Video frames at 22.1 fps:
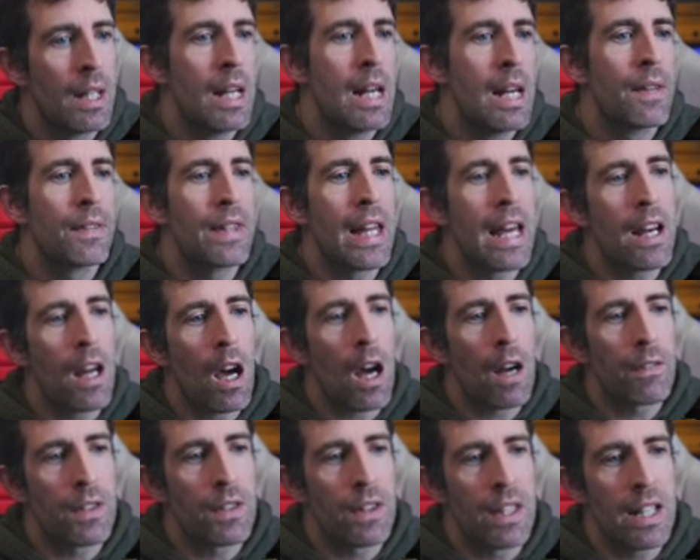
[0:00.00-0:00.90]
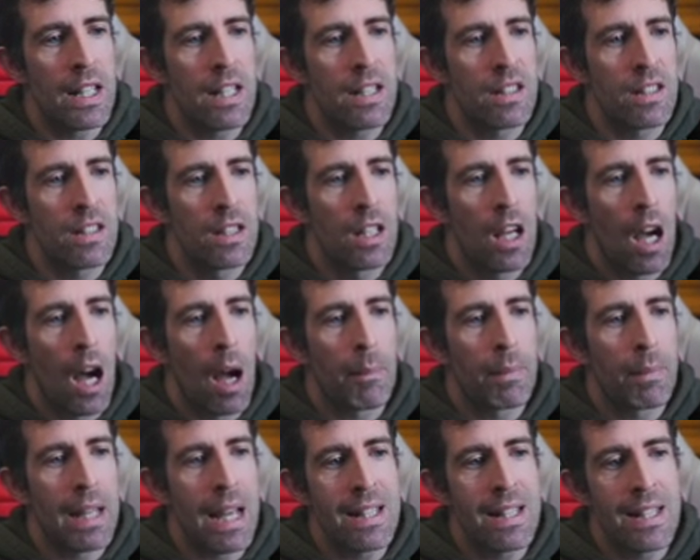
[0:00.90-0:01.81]
Then after this, I'm
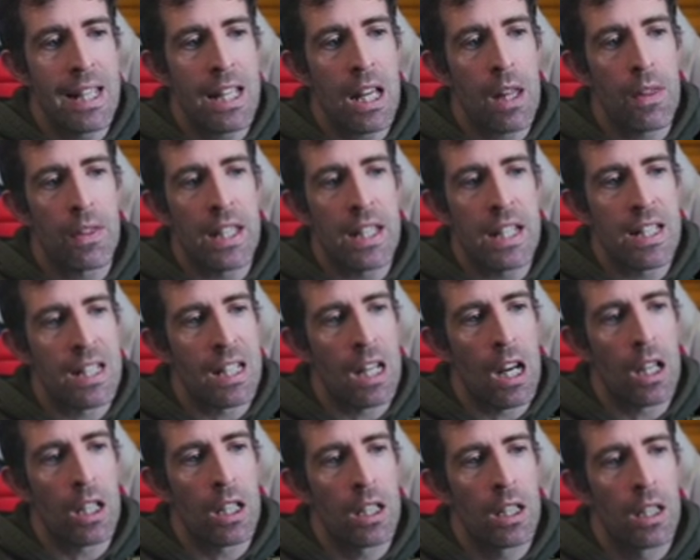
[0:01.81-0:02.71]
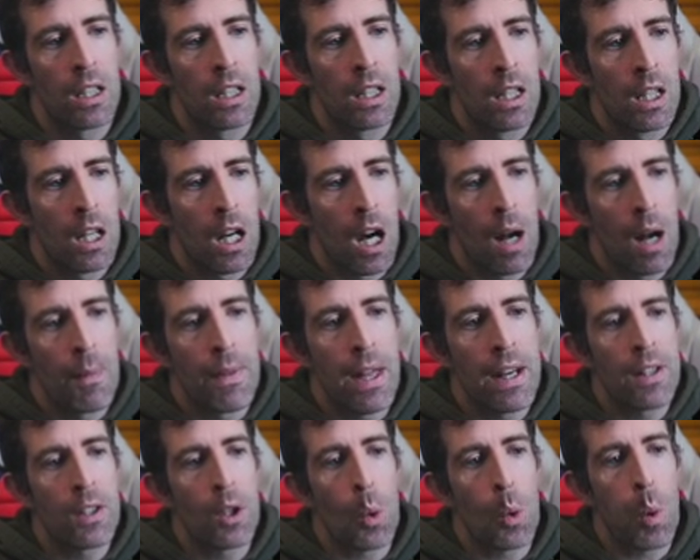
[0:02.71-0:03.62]
getting the slug. I'm then
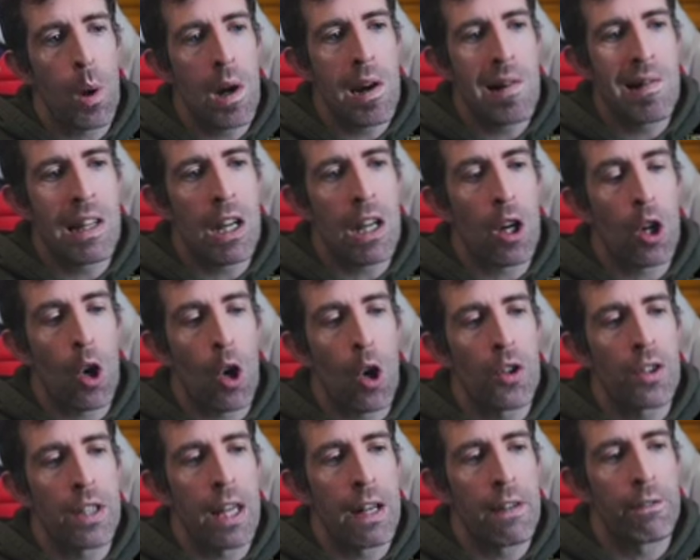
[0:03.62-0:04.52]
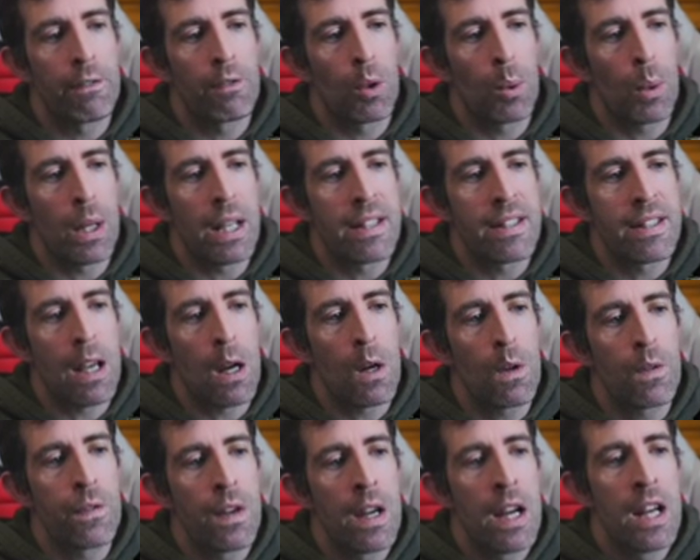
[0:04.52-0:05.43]
querying Contentful
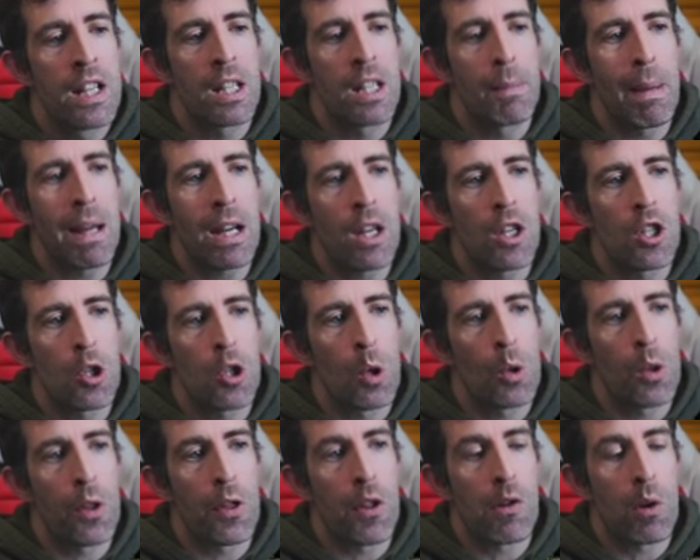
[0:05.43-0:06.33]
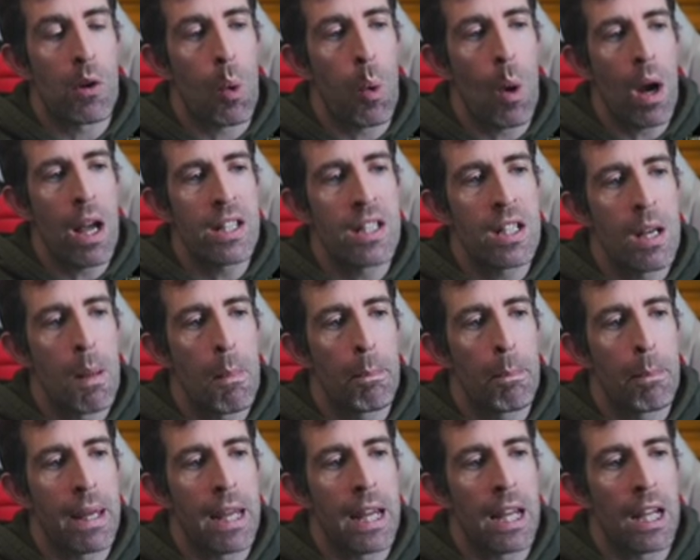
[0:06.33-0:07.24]
itself to make sure that the request
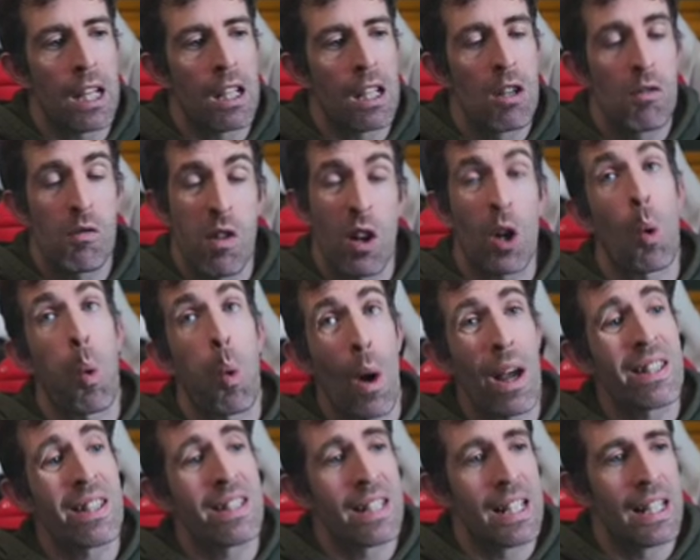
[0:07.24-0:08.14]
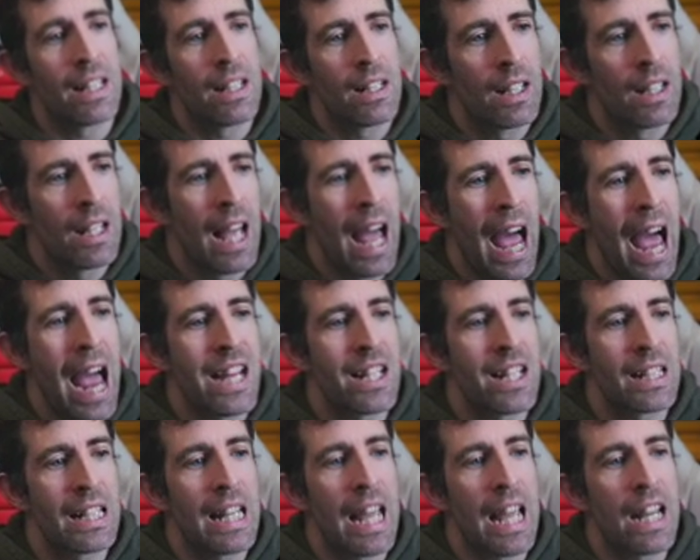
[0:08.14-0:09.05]
being requested
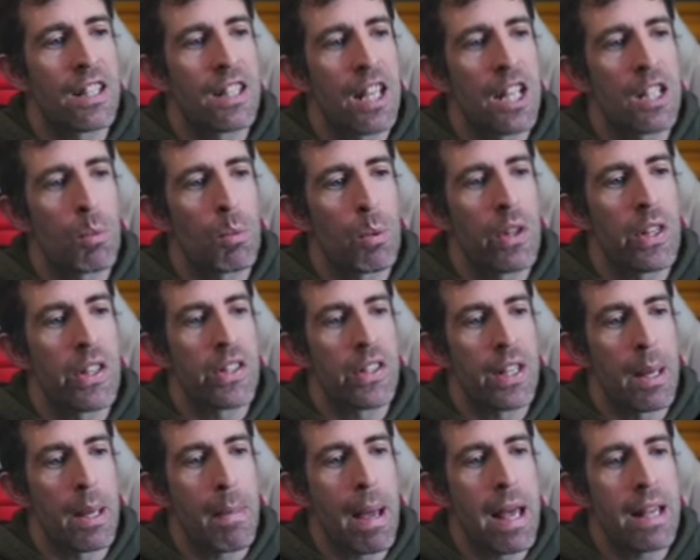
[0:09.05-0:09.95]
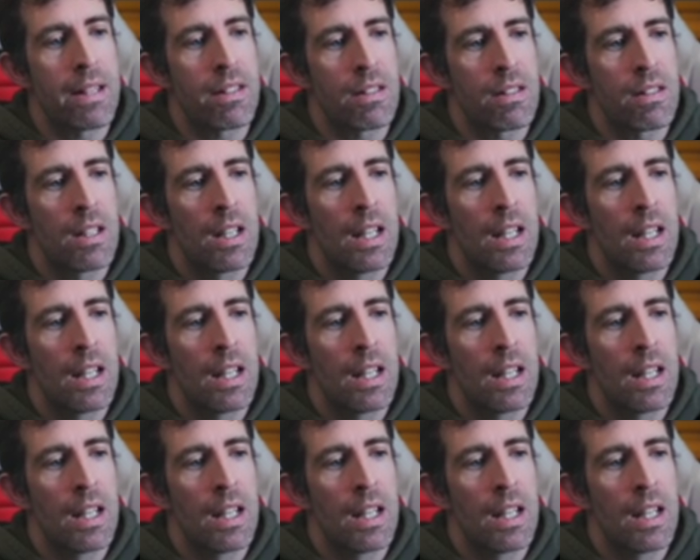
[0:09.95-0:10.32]
actually exists within the CMS.